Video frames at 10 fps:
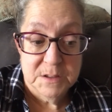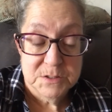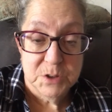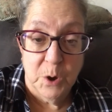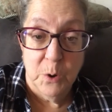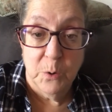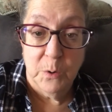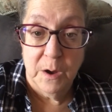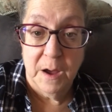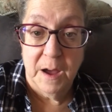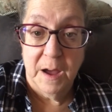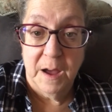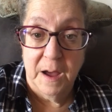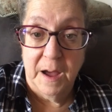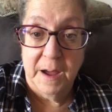So
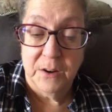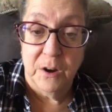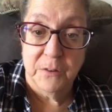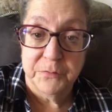I got a